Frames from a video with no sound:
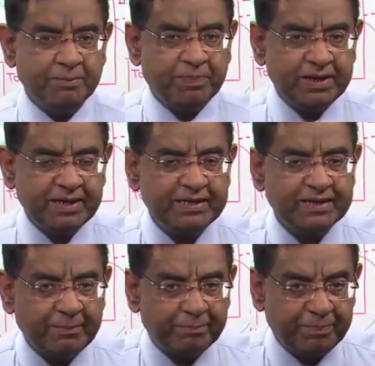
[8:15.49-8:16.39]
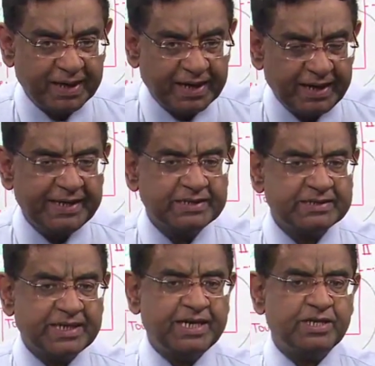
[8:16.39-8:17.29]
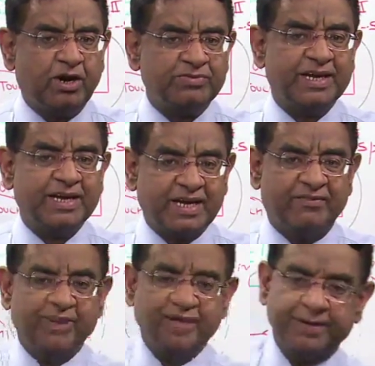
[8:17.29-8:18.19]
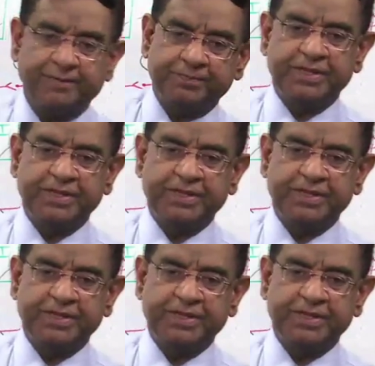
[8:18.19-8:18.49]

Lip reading: But in the beginning stage of the recovery,